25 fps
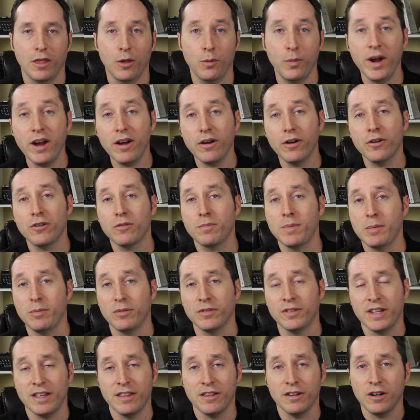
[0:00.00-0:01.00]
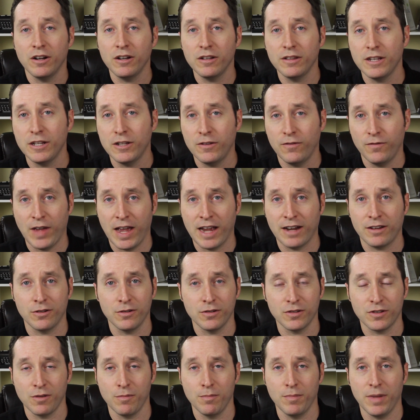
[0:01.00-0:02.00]
The rare earth people say that all these
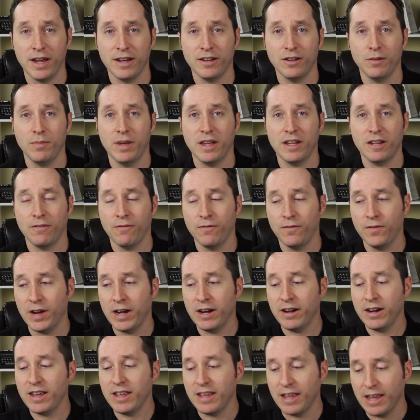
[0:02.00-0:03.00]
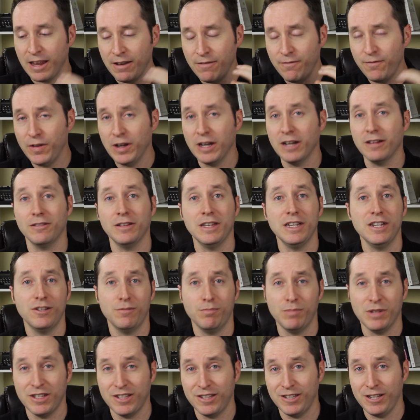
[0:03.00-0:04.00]
factors combine to make a very infinitely
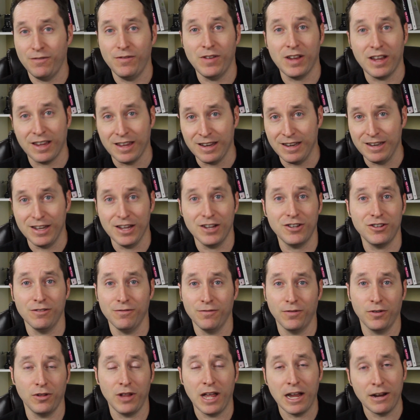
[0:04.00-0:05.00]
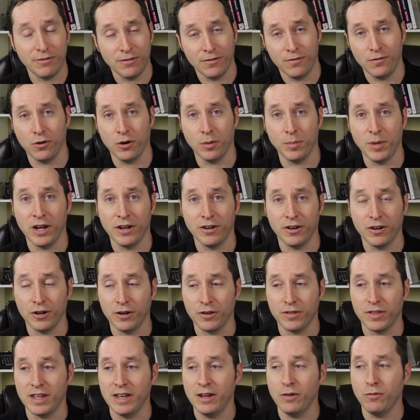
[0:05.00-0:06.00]
specific condition for life to form on
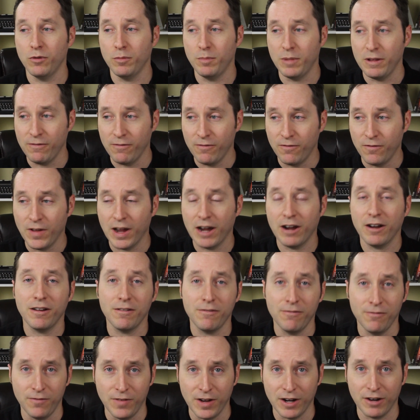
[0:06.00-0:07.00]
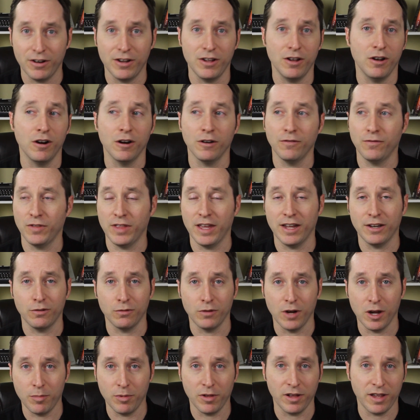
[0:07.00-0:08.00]
Earth, and it would be very, very hard for that to
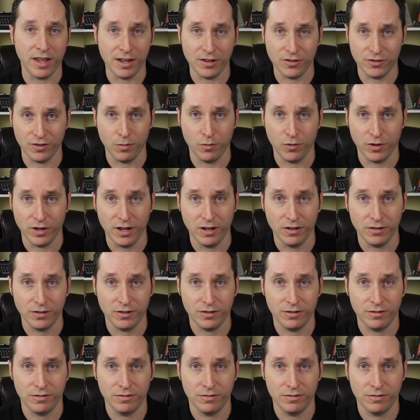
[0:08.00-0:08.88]
replicate somewhere else.